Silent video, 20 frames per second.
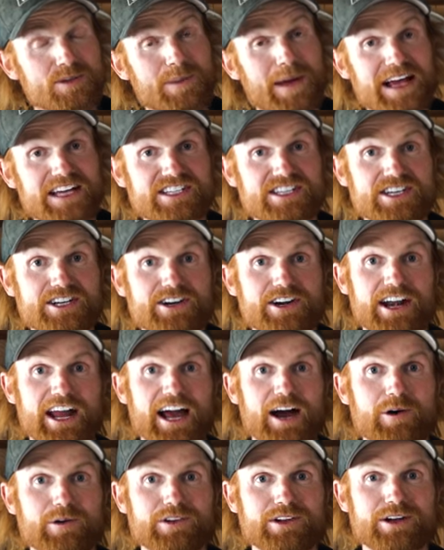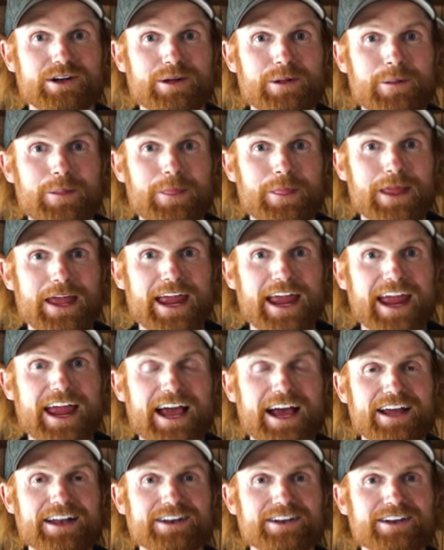for the past year now.
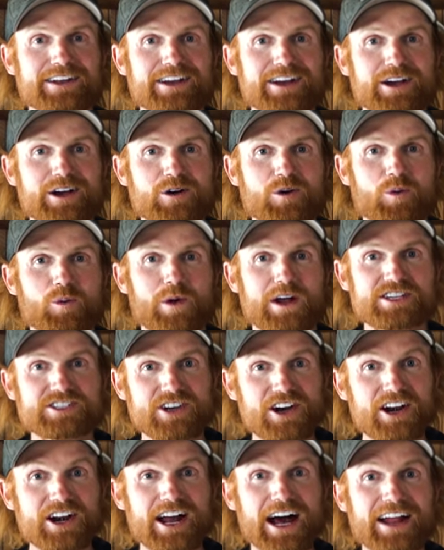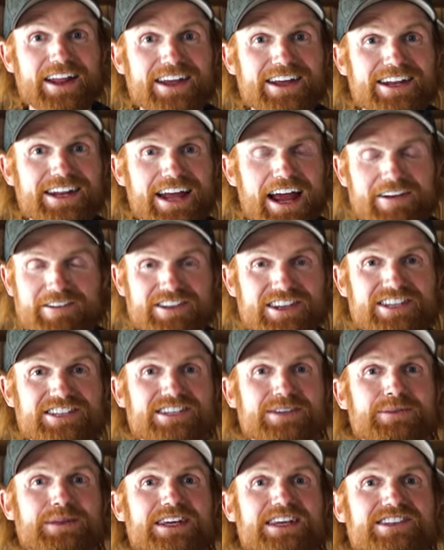And when I started on it, everything
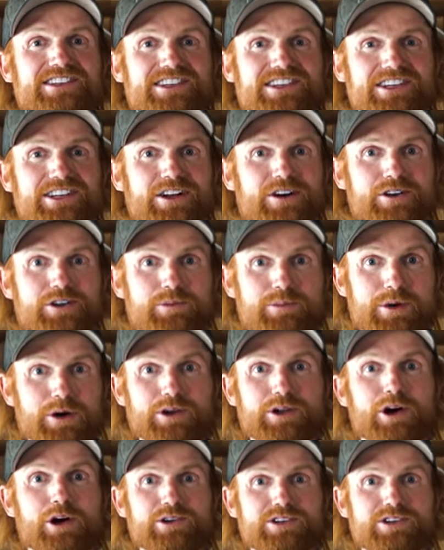seemed easy. You know, you build a